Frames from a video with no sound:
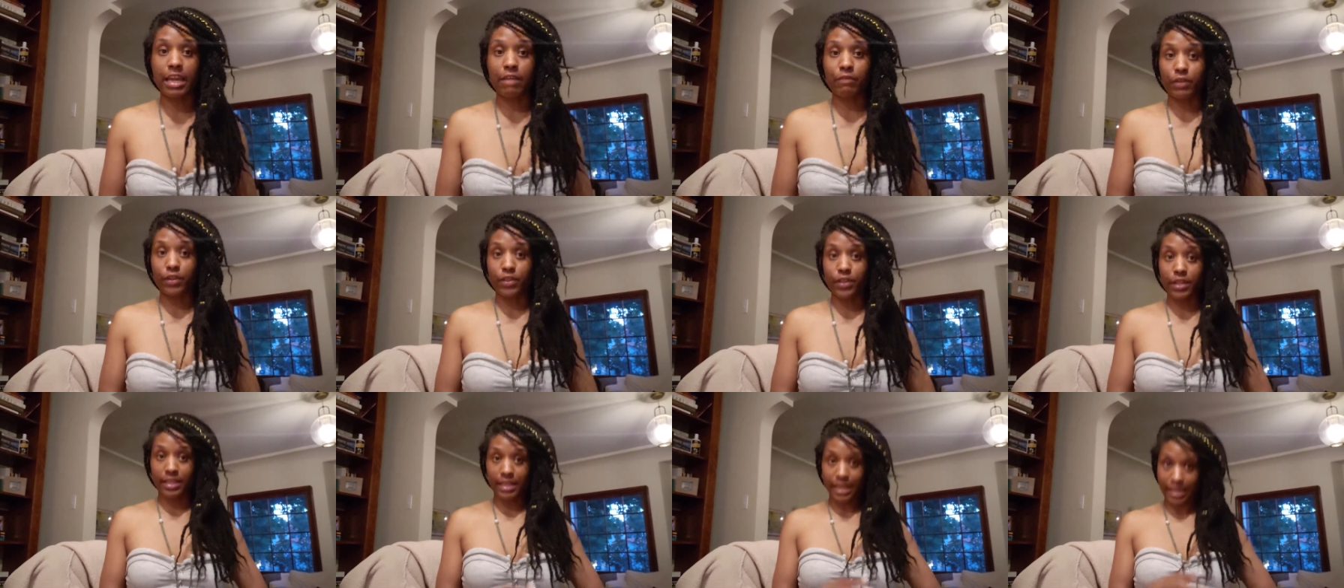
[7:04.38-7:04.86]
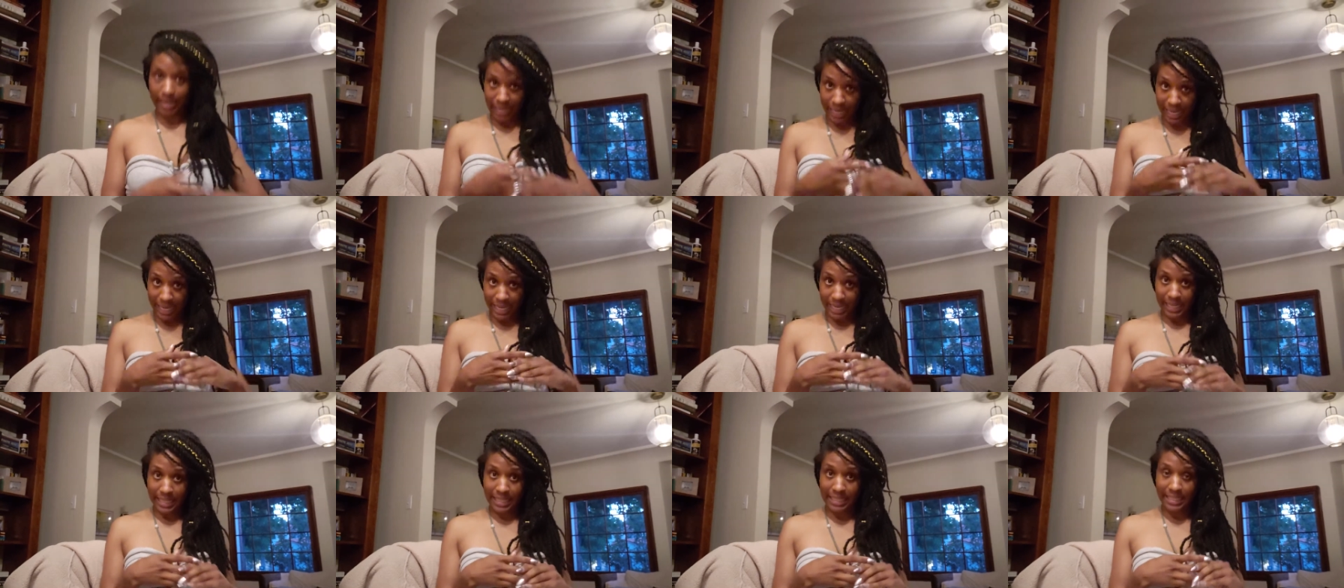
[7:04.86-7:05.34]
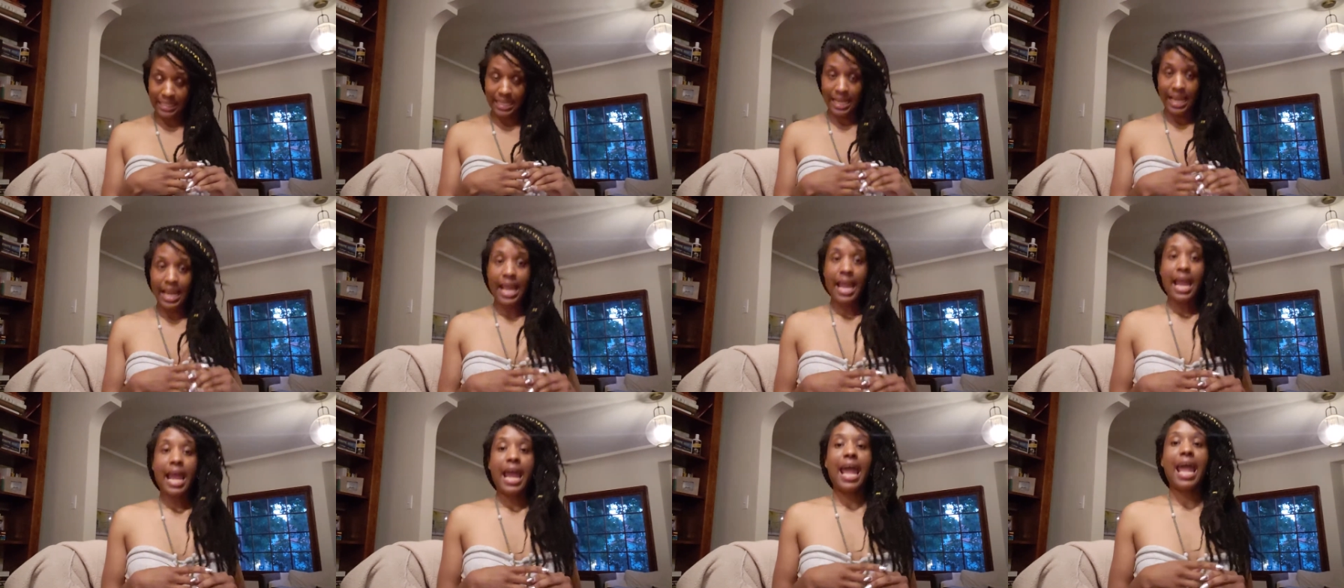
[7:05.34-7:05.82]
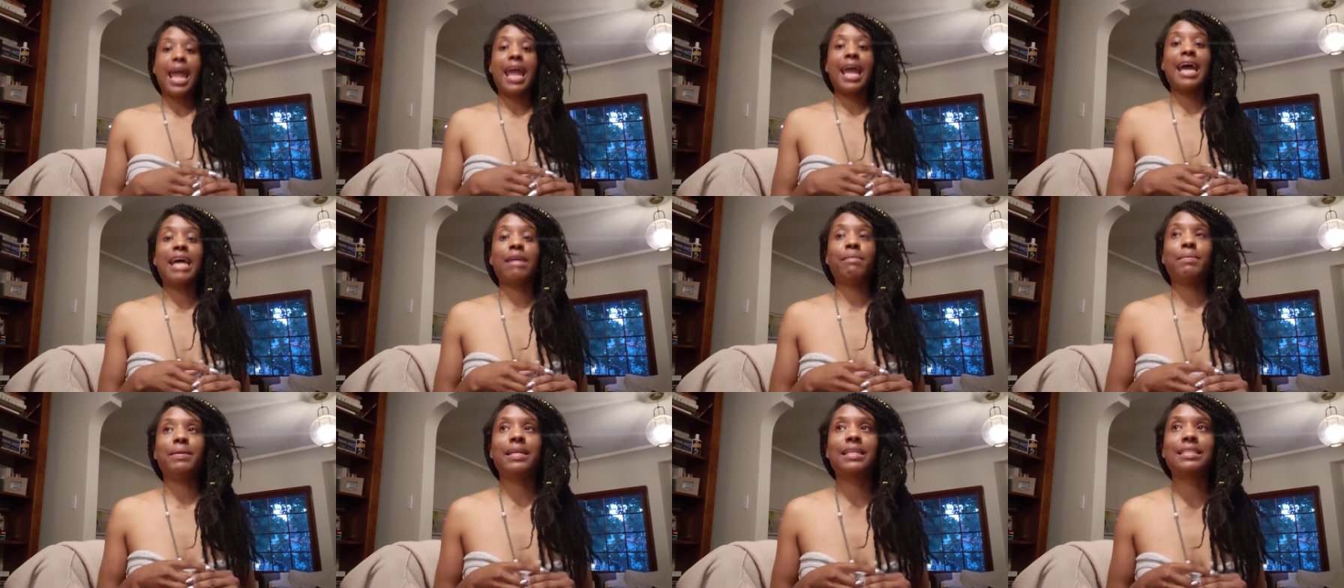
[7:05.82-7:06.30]
everything that is,
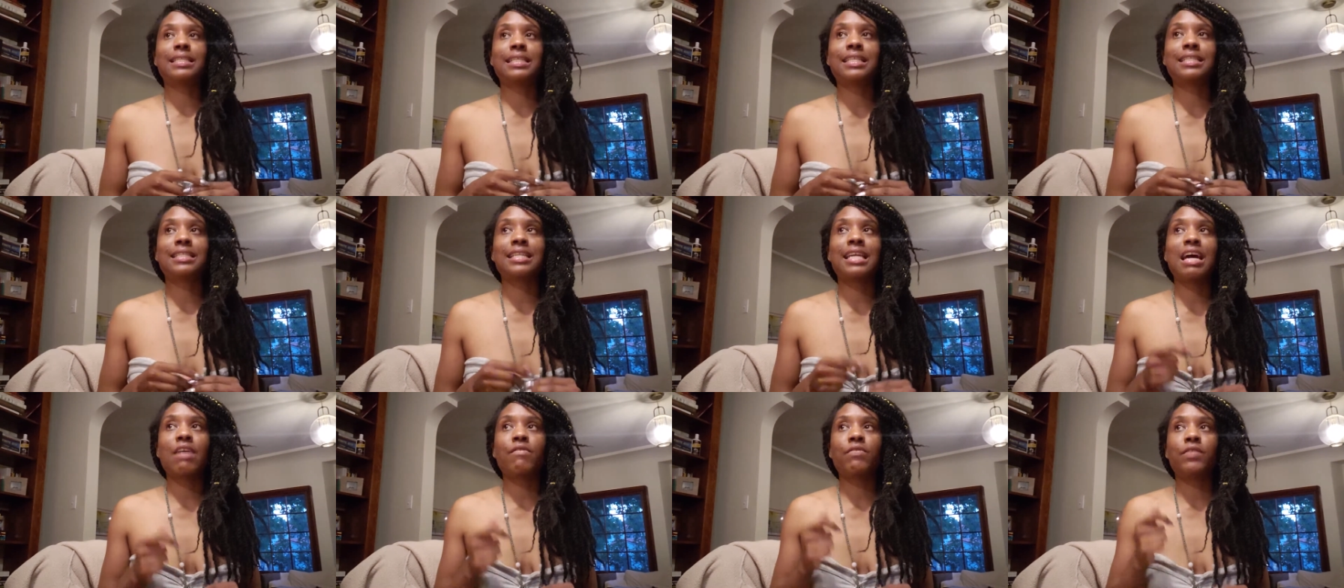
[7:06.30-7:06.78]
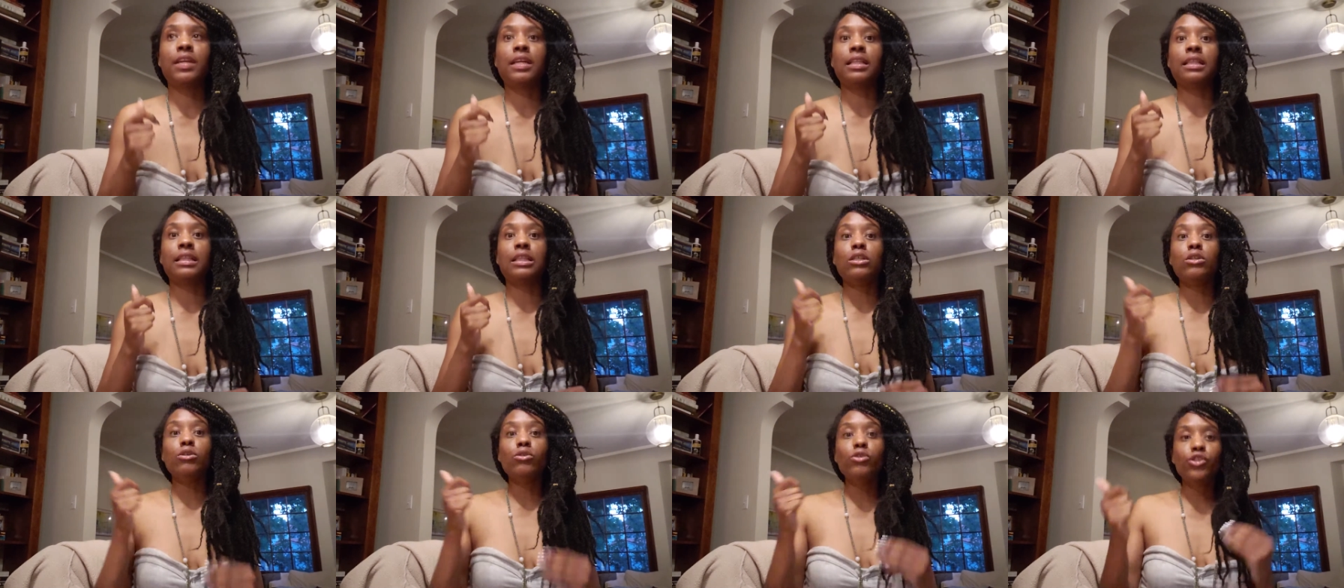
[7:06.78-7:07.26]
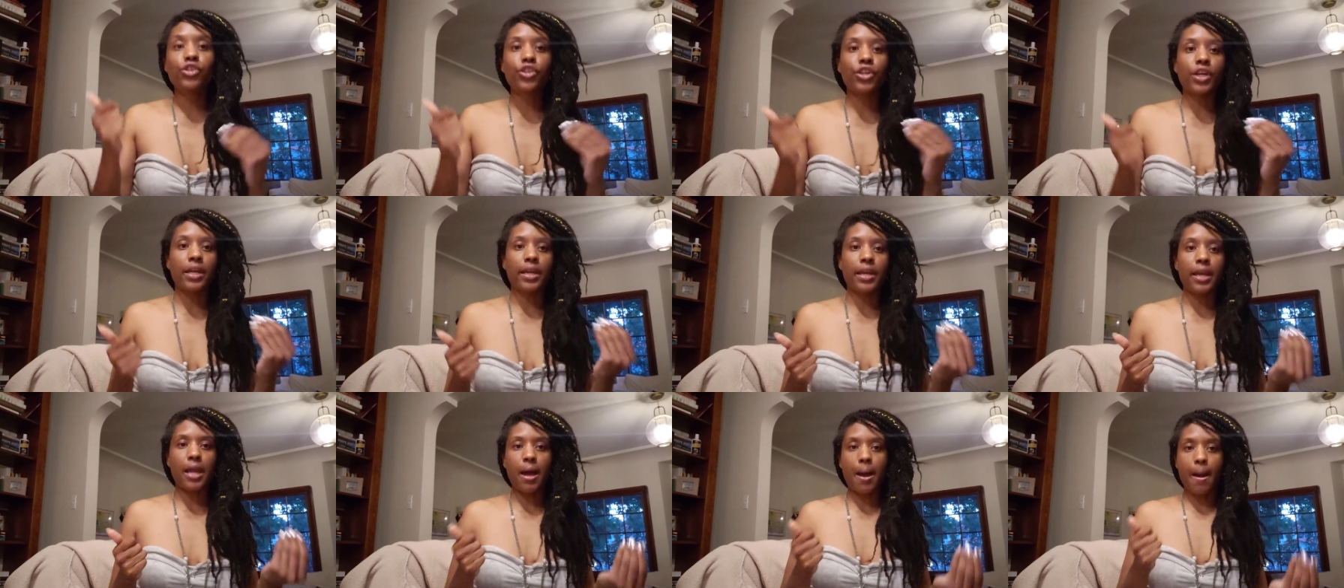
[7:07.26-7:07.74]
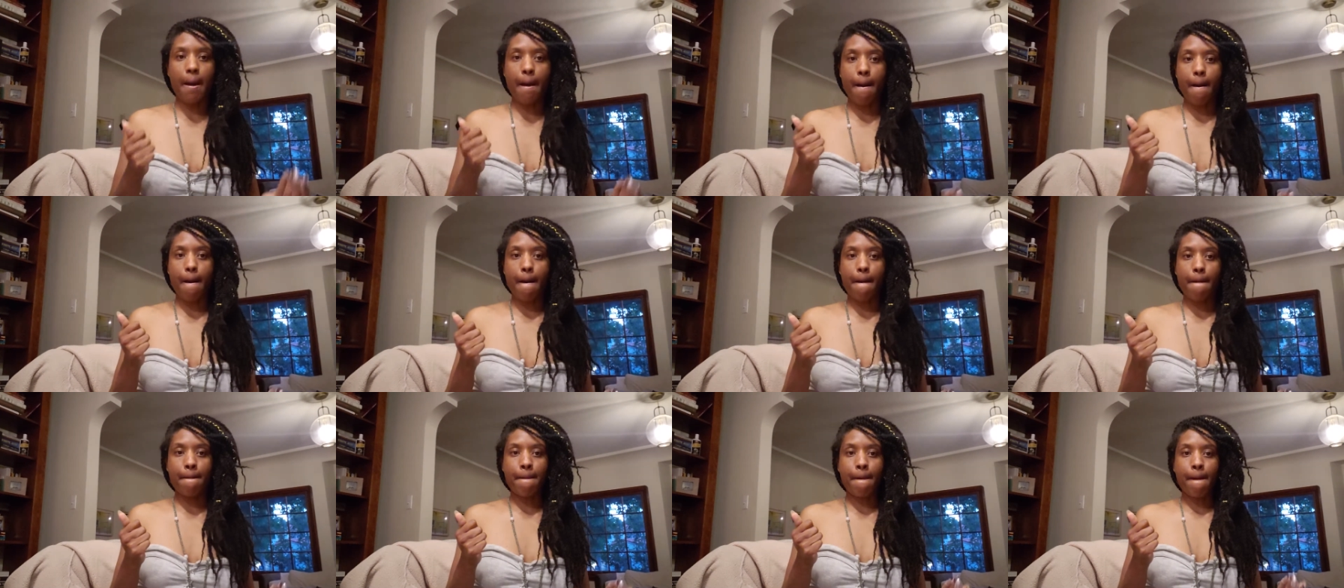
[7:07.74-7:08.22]
and because it doesn't have the illusion
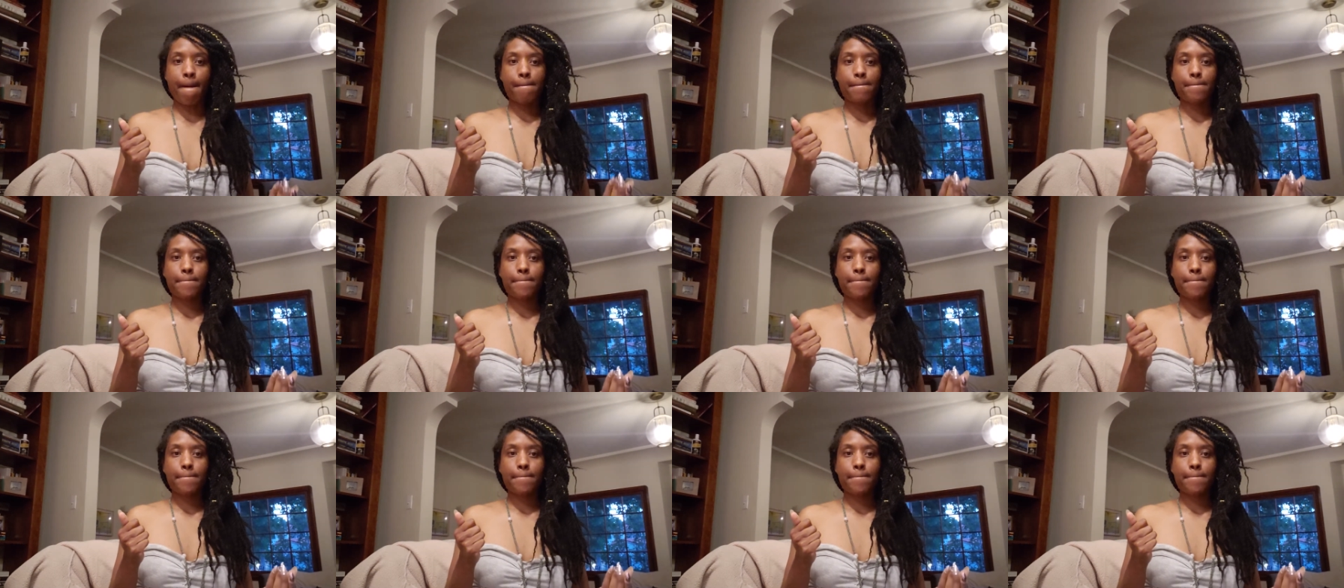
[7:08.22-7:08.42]
of